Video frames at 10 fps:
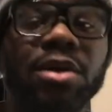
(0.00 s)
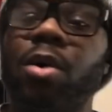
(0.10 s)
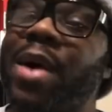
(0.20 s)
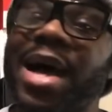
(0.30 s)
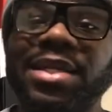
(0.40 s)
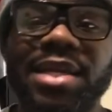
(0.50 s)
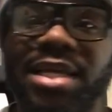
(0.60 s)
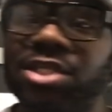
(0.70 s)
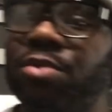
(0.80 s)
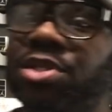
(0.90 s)
know why I did
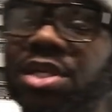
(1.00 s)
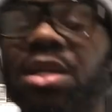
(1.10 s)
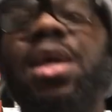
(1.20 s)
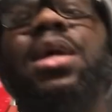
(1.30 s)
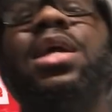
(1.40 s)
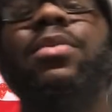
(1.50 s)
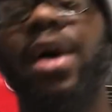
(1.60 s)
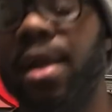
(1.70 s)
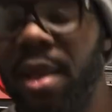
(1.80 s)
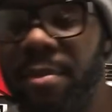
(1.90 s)
that stupid shit.
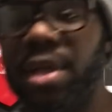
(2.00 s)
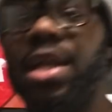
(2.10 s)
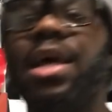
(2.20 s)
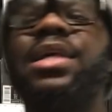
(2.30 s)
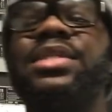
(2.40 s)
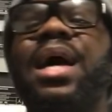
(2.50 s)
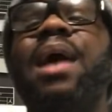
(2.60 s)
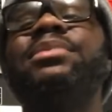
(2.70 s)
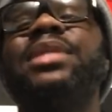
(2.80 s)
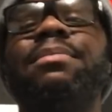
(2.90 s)
Anyway, but then, like I said,
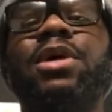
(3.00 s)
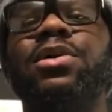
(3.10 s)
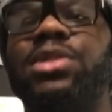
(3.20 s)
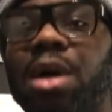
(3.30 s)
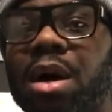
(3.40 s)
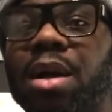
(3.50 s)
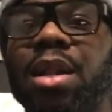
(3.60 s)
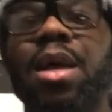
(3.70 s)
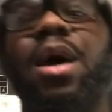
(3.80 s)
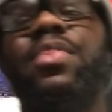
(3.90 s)
I'm Skip Ghost Hard.
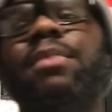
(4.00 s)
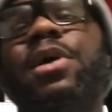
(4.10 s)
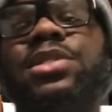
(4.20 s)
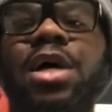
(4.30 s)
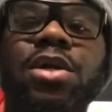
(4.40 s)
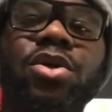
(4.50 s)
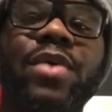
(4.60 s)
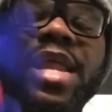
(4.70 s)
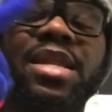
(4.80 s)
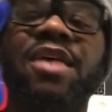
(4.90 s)
I'm the most
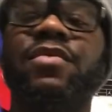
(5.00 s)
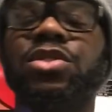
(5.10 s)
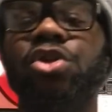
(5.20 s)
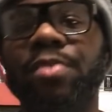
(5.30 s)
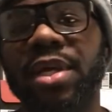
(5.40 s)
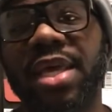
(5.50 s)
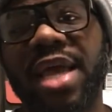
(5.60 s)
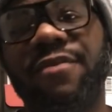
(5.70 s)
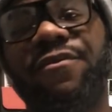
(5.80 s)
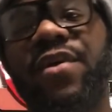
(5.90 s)
underrated, never
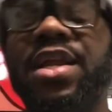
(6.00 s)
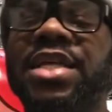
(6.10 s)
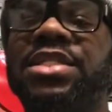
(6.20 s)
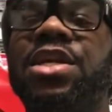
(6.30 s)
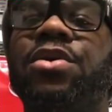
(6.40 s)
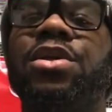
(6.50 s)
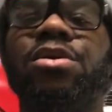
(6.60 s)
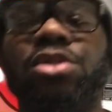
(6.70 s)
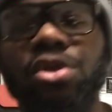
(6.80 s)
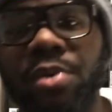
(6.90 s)
duplicated, funniest sneaker
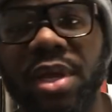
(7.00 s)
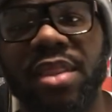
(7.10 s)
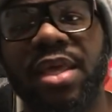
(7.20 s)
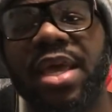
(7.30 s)
YouTuber in the